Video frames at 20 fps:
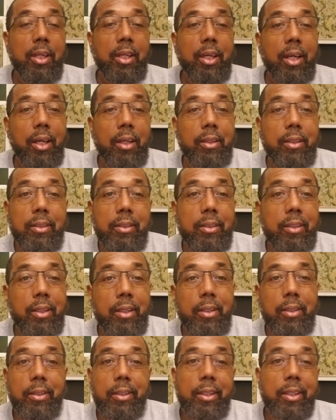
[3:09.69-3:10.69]

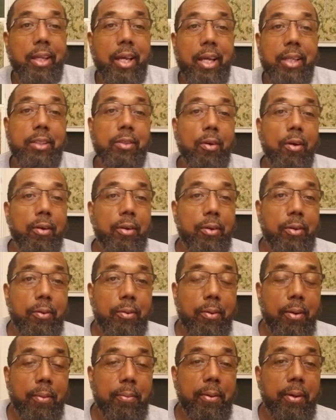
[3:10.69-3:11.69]
The next article
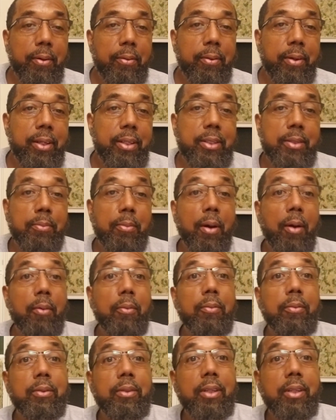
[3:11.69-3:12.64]
I'm going to read is about